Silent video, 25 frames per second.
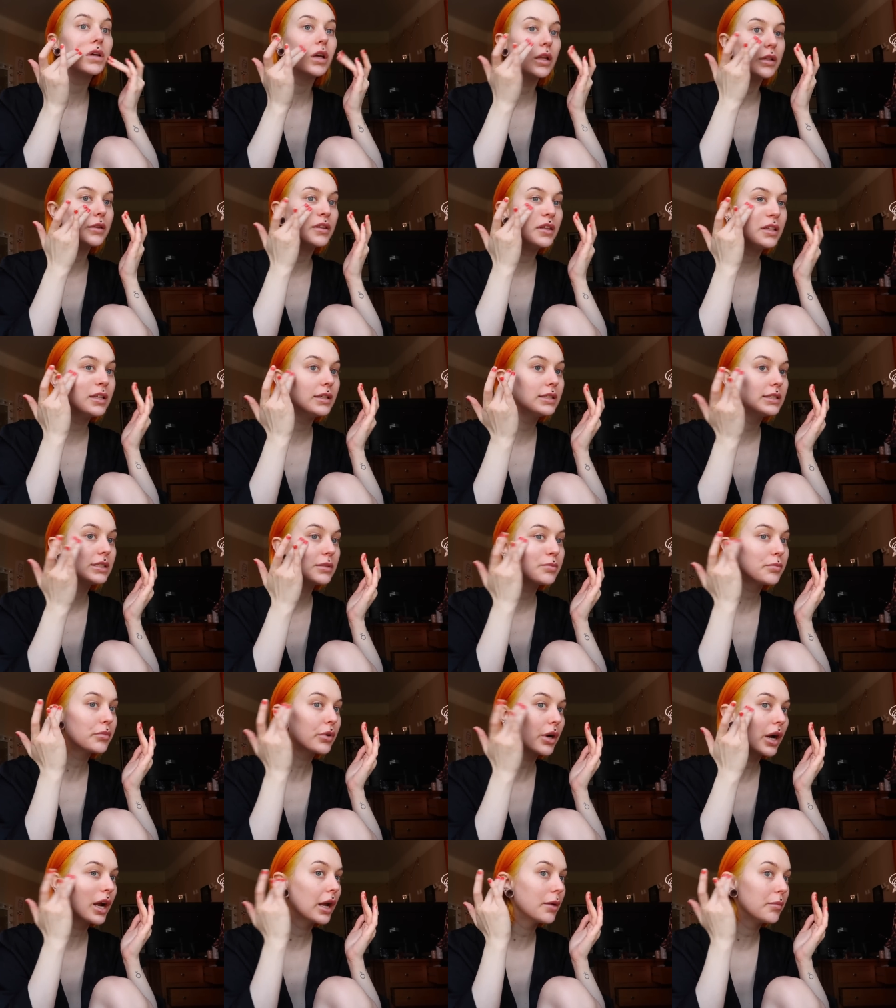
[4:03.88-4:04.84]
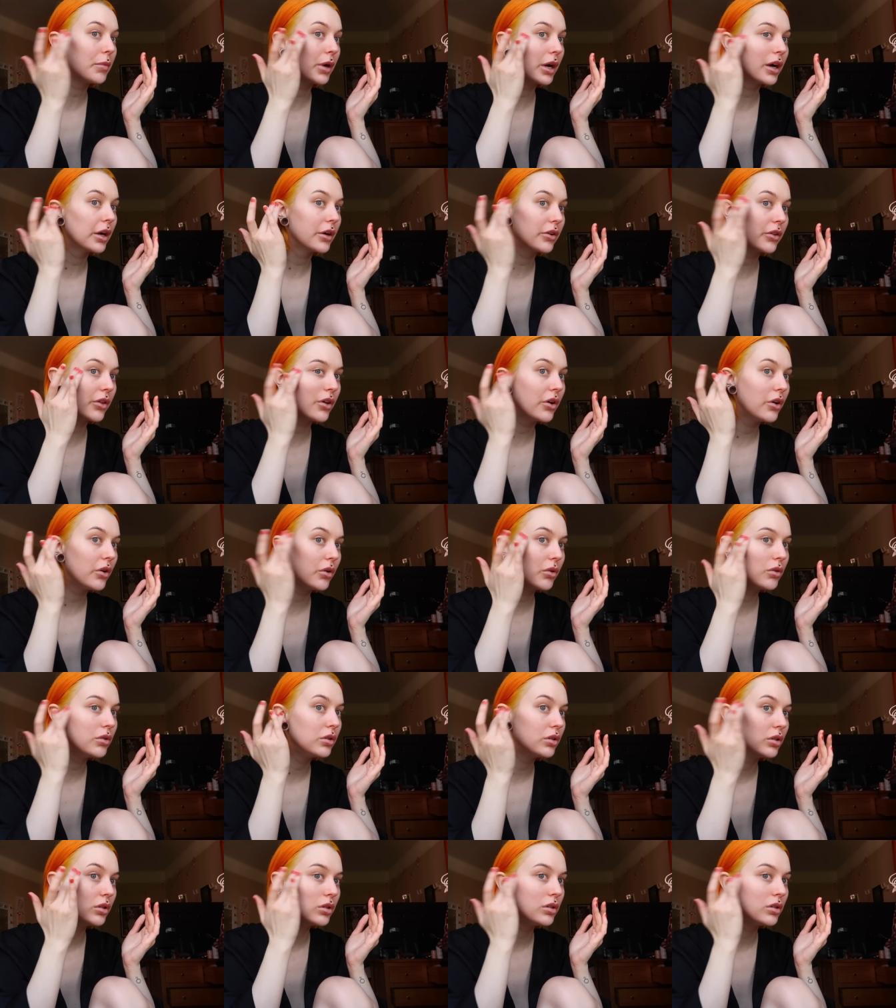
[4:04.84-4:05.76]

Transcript: This primer though,